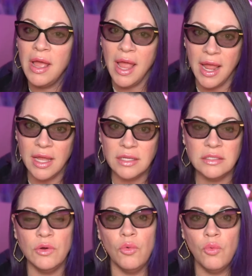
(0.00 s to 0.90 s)

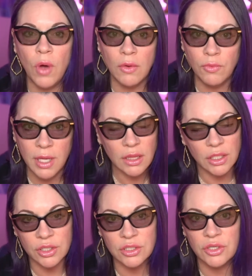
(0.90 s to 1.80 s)
and what we
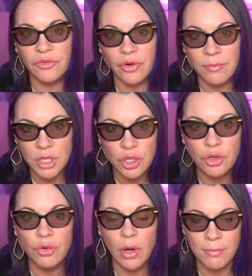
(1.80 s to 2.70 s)
learned from
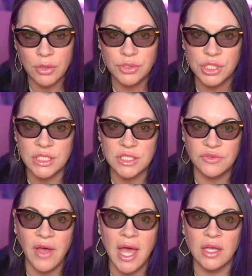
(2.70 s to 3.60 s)
new motions
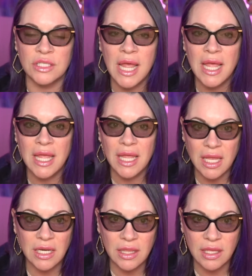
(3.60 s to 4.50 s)
filed
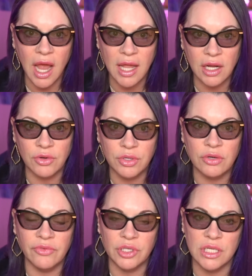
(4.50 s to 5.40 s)
in the Idaho
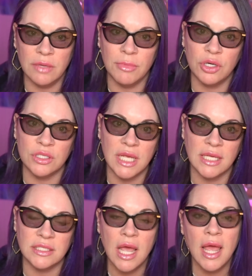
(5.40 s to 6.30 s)
University Murders
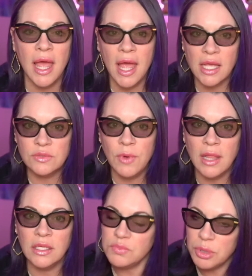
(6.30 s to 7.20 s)
case, as
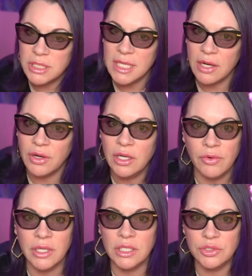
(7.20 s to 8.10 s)
well as Prince Harry
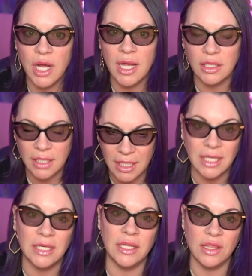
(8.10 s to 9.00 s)
going to trial
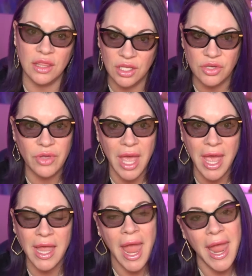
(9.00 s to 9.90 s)
in the
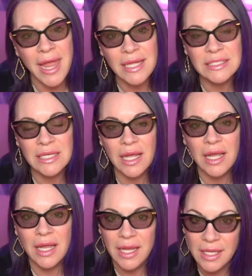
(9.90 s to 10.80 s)
UK, and
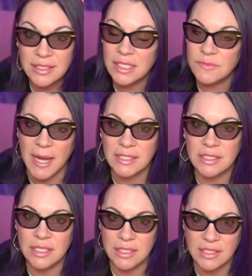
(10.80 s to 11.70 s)
he's expected
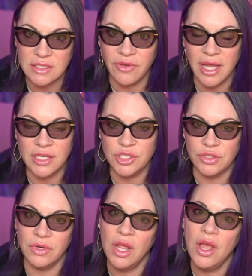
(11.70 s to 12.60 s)
to testify in
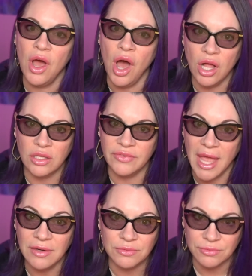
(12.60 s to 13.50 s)
June. All of
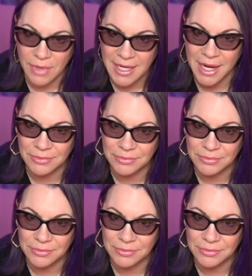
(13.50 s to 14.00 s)
that right now.